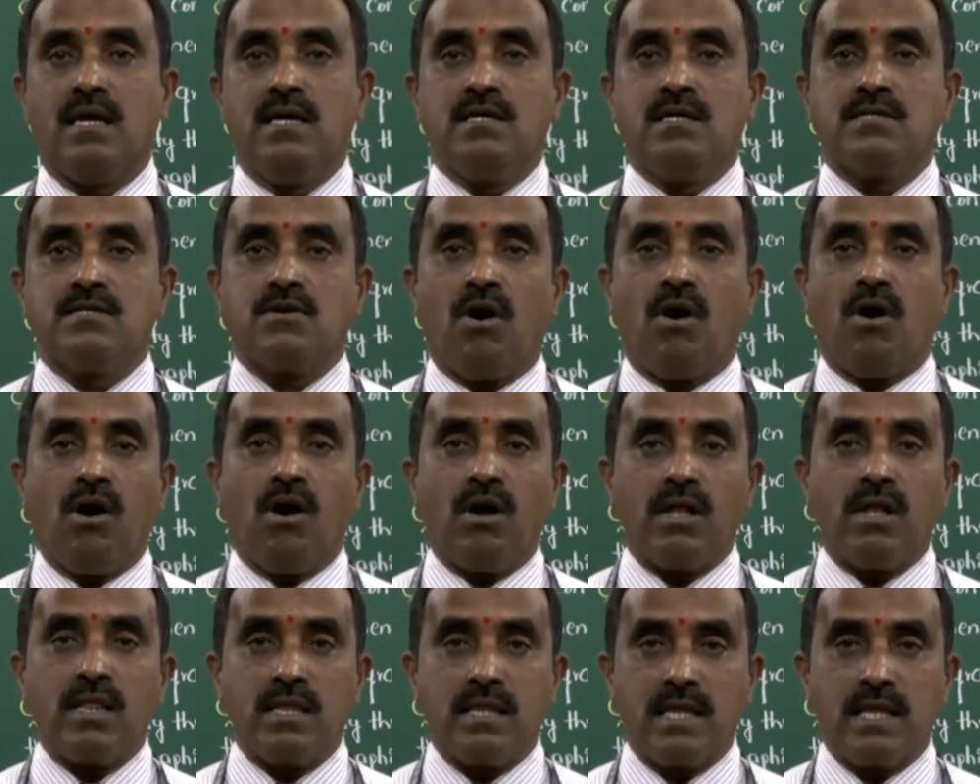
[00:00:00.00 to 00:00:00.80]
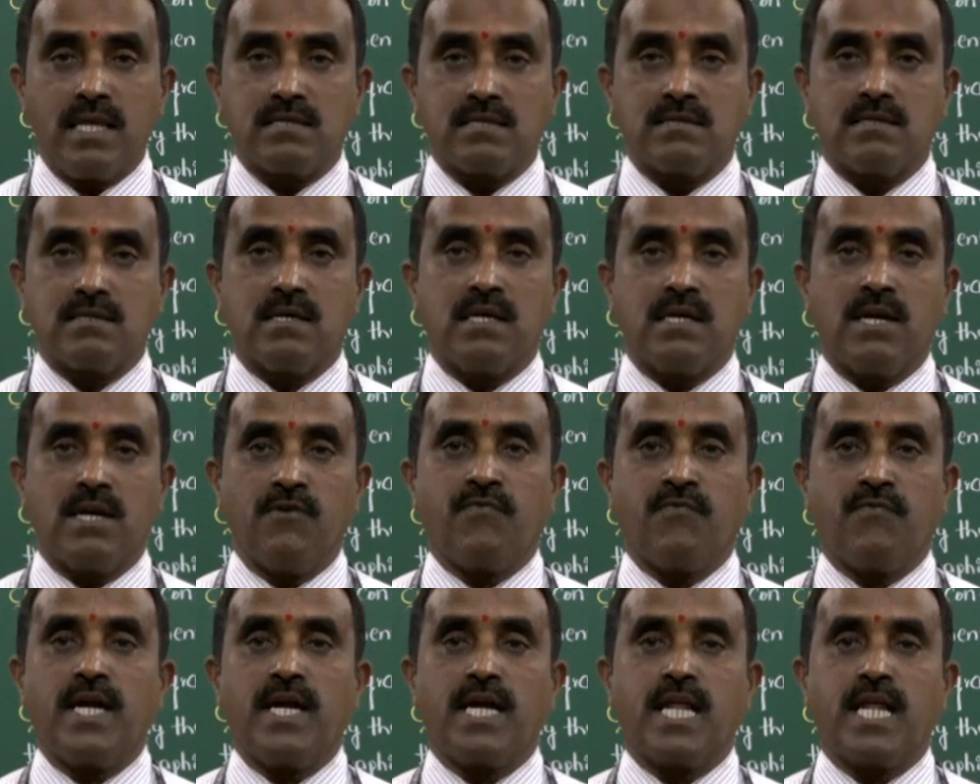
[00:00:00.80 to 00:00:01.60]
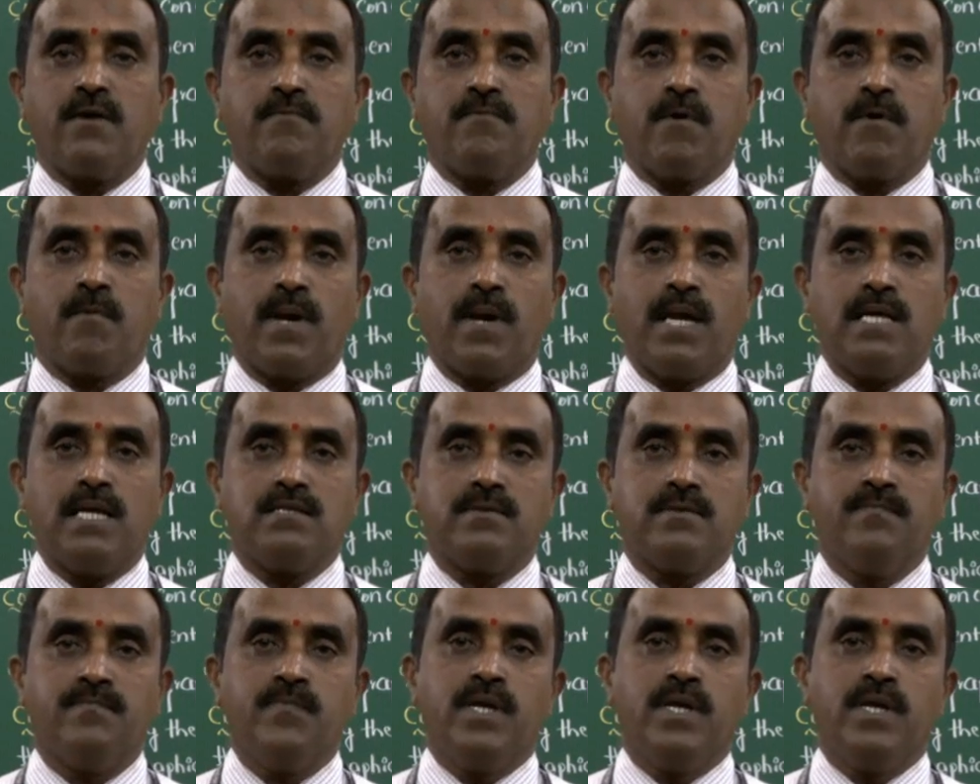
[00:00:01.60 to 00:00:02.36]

So all these different type of planes,